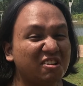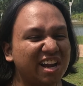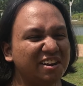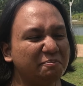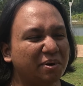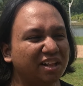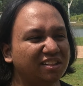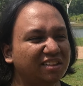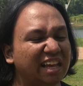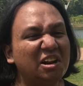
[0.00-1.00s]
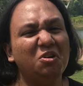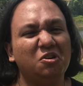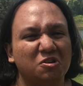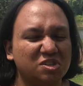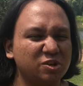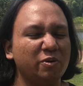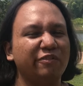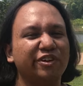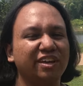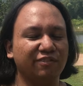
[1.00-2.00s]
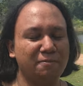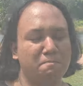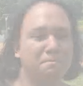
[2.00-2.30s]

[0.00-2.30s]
great, but they look good, so we'll forgive it.